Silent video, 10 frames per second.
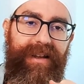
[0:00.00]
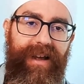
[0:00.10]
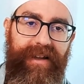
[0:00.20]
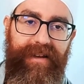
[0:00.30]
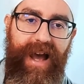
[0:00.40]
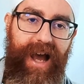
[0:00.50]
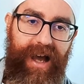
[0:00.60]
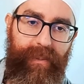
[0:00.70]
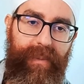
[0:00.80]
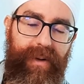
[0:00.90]
and
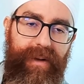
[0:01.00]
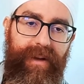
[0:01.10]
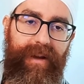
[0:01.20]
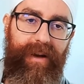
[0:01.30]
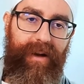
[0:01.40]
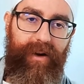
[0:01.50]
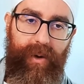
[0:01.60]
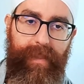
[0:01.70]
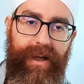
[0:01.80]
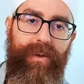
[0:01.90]
Naam
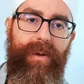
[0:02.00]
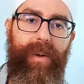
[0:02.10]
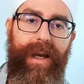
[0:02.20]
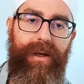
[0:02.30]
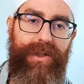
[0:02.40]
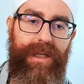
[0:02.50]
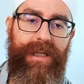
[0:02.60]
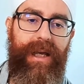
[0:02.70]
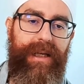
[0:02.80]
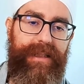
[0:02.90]
going back to the one. So it's
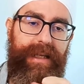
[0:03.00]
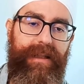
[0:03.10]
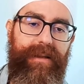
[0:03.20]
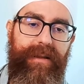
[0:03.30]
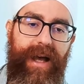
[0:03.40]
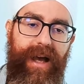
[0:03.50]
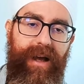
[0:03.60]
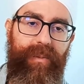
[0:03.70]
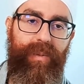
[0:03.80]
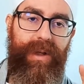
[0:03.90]
Sat
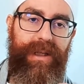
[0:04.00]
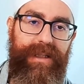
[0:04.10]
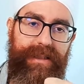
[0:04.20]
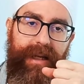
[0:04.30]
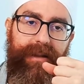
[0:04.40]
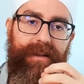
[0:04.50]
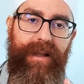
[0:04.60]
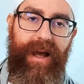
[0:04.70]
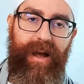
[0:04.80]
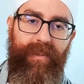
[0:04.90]
Naam, Sat
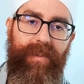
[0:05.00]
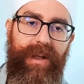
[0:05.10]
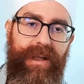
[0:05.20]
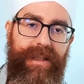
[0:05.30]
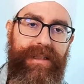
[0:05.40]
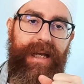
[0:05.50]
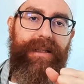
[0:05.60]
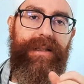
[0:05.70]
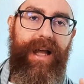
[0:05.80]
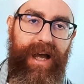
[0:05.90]
Naam,
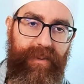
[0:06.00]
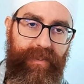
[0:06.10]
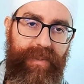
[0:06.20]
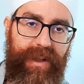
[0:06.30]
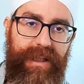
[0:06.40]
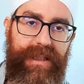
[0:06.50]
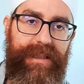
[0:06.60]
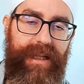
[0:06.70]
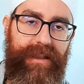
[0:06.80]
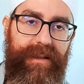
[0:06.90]
Sat Naam,
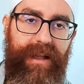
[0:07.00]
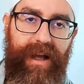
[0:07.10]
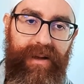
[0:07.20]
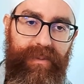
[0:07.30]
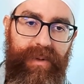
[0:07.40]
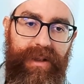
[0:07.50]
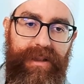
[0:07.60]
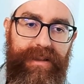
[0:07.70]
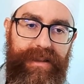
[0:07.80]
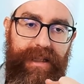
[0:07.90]
Sat Naam,
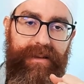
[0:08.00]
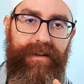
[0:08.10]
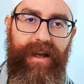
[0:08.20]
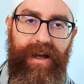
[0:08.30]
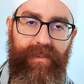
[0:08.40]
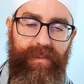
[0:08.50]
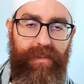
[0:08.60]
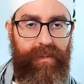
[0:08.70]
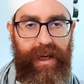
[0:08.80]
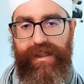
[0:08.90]
Sat Naam.
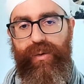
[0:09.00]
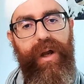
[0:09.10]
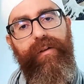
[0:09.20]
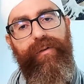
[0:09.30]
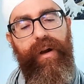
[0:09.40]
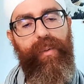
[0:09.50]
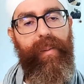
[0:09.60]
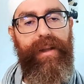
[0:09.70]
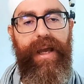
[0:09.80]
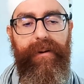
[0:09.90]
Let's try it for a
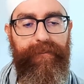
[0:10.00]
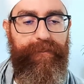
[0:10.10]
moment, yeah?